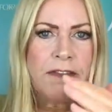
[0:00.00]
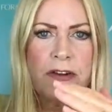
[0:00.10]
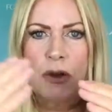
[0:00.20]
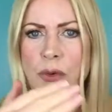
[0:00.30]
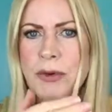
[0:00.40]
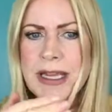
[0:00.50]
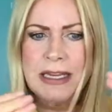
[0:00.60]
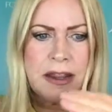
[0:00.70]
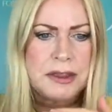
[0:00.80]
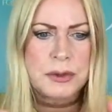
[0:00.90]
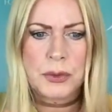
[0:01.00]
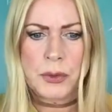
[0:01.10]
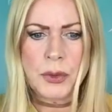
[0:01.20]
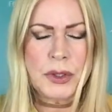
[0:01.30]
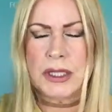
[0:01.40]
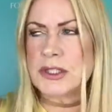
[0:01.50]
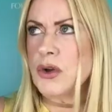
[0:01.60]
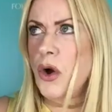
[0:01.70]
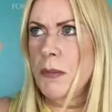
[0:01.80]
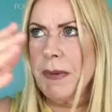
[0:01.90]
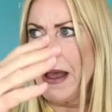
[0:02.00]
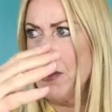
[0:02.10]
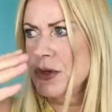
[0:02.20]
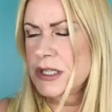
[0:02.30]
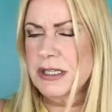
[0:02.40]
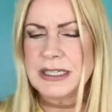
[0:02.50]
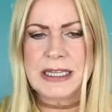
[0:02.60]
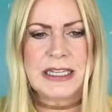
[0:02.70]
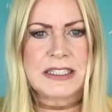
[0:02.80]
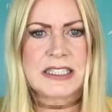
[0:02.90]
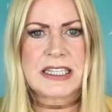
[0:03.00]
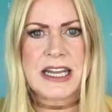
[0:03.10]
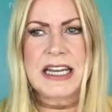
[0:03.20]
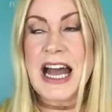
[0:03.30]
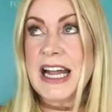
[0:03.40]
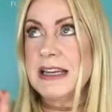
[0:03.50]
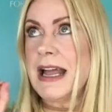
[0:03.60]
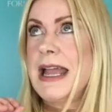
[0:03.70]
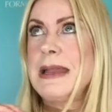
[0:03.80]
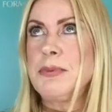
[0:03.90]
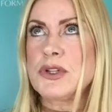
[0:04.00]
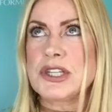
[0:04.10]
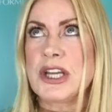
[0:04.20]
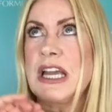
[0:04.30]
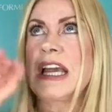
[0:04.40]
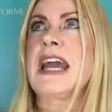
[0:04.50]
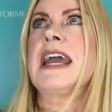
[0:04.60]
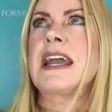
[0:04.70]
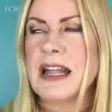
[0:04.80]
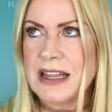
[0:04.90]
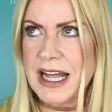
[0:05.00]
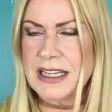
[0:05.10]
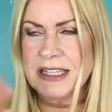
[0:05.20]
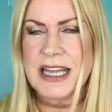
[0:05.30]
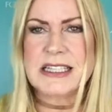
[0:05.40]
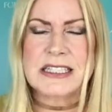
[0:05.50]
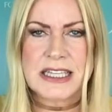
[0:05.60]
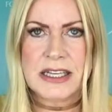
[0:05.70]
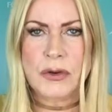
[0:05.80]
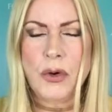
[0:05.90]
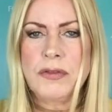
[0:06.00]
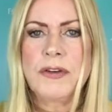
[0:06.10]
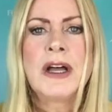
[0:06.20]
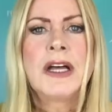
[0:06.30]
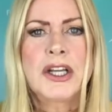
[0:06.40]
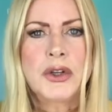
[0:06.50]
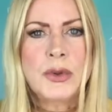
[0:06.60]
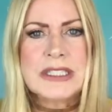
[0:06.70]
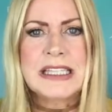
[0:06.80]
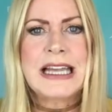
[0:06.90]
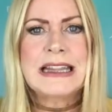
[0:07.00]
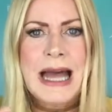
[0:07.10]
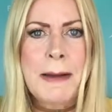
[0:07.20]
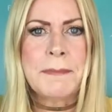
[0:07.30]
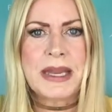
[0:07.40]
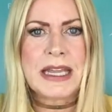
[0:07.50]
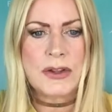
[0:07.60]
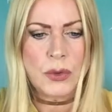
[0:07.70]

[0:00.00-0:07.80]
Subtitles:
go right through the top outer layer of your skin and able to kick that dead skin off. You know, it's like that brick in the